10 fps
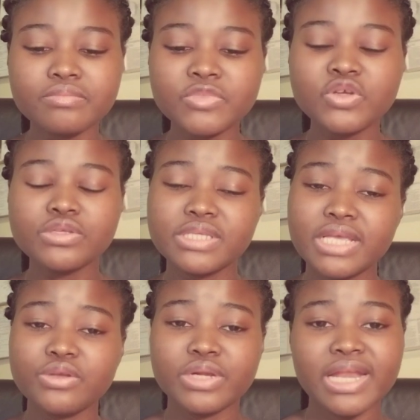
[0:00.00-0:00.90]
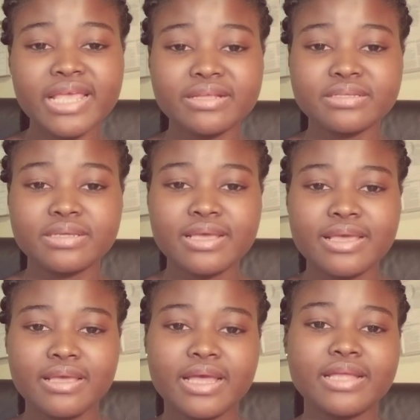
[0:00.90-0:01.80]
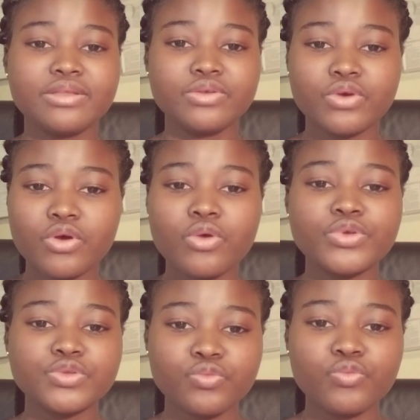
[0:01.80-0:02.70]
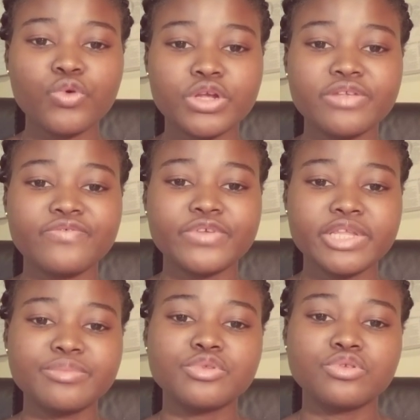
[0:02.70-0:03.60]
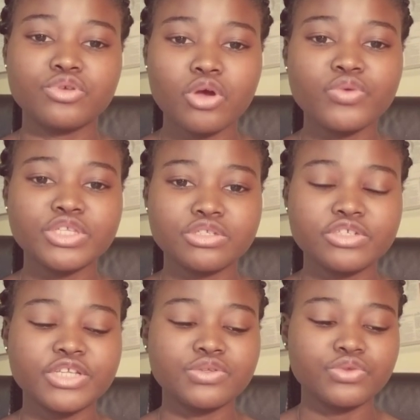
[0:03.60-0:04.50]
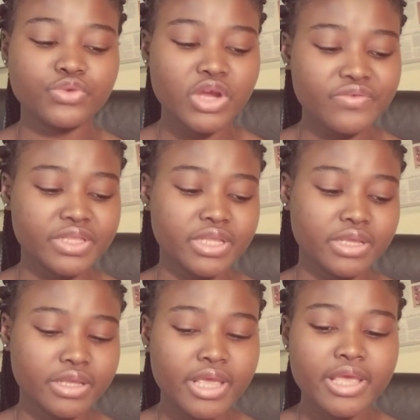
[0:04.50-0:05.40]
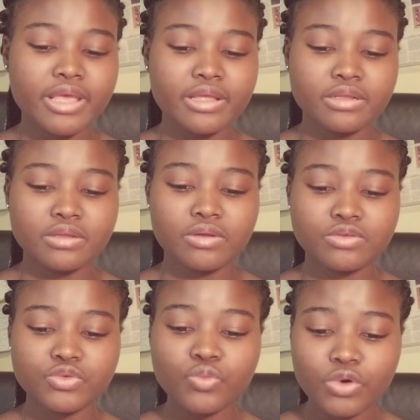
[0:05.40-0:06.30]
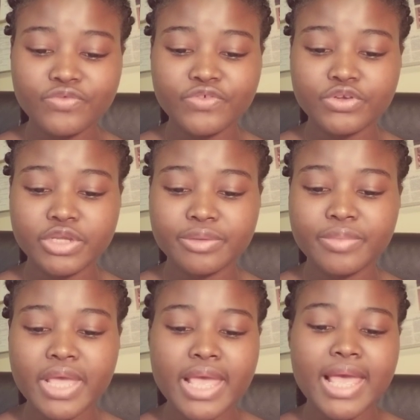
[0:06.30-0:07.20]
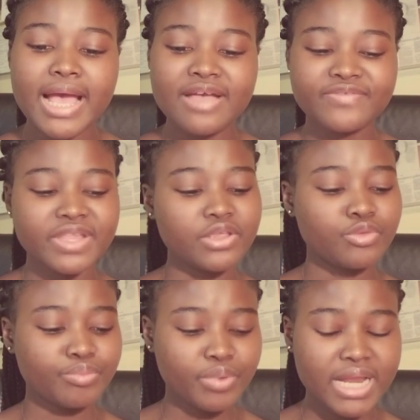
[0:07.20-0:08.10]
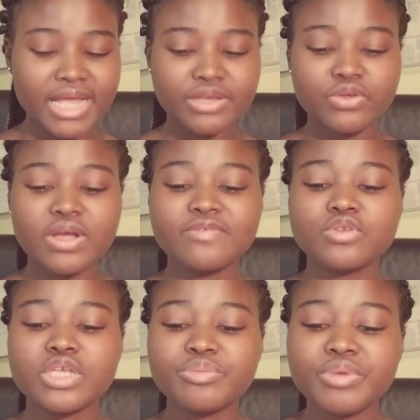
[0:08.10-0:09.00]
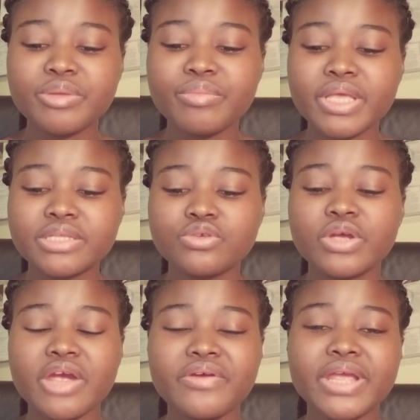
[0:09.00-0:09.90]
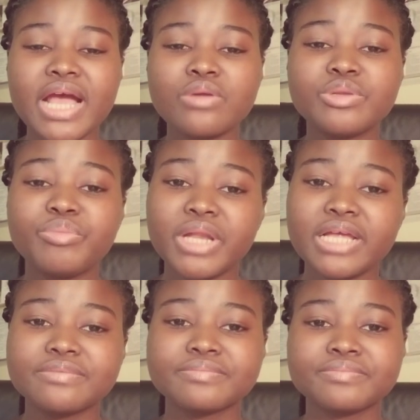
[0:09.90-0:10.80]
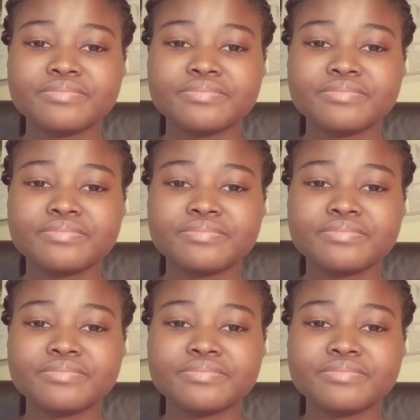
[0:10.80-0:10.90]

because they are your clients and you're always working for them, so you're always trying to do everything to work for them. After you plan, you have to implement, you carry out the plan,